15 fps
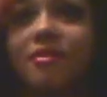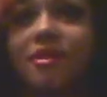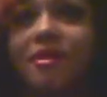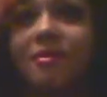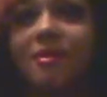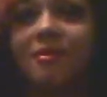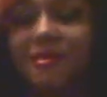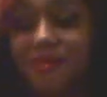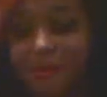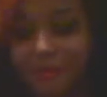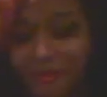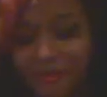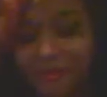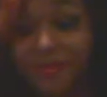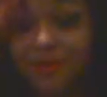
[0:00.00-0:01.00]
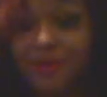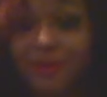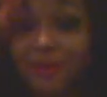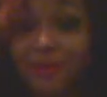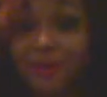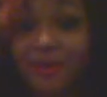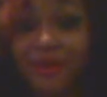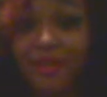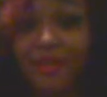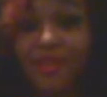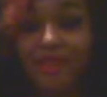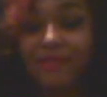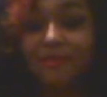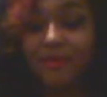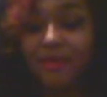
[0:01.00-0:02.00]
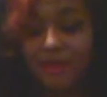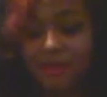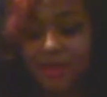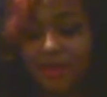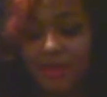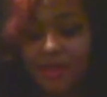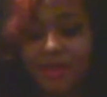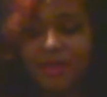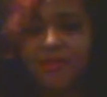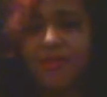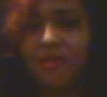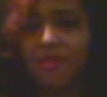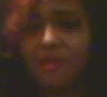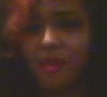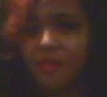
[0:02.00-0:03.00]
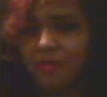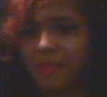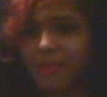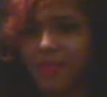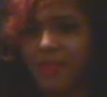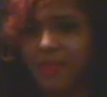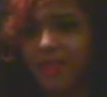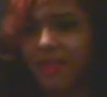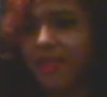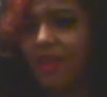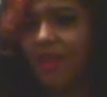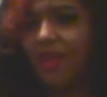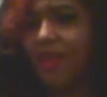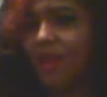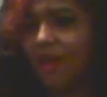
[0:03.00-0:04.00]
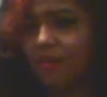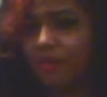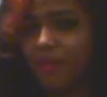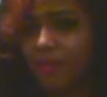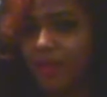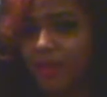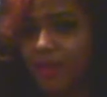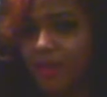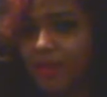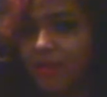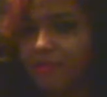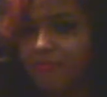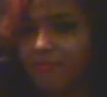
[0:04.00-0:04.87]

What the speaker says: We're talking about he was being really small, and when he said he could fit in the palm of your hand, I was like,